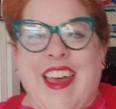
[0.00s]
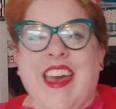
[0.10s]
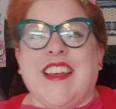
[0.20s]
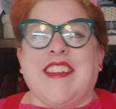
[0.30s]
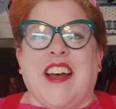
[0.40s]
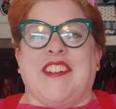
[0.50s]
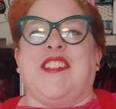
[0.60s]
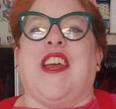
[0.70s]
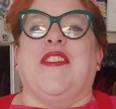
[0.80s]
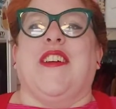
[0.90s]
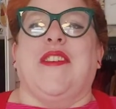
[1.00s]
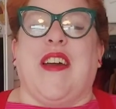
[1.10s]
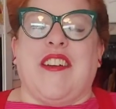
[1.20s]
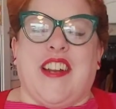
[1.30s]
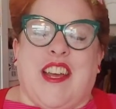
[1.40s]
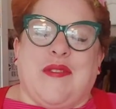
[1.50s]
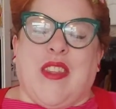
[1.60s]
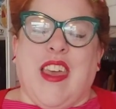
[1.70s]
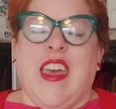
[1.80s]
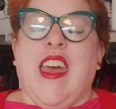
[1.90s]
It's hard to show you when I'm wearing it.
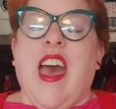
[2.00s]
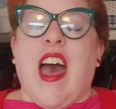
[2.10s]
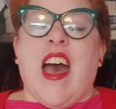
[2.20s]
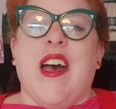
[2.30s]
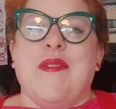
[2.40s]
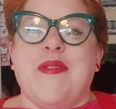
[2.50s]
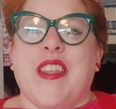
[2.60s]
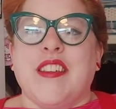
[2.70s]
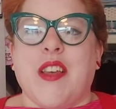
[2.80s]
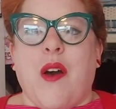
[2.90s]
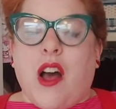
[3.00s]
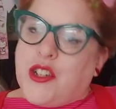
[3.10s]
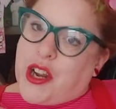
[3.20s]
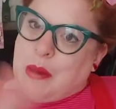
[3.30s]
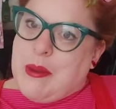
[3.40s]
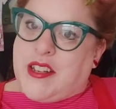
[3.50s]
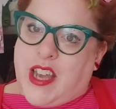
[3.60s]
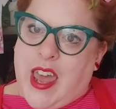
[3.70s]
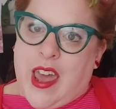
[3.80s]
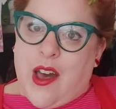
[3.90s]
So I'll show you a picture
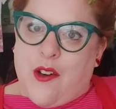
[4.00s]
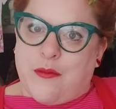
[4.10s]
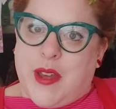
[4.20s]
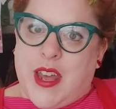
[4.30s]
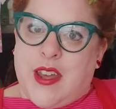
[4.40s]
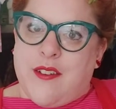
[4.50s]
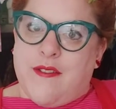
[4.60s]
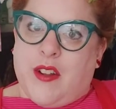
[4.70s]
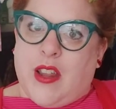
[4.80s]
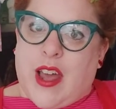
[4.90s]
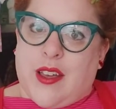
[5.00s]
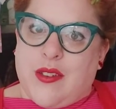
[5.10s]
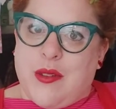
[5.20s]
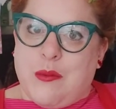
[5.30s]
here of me full length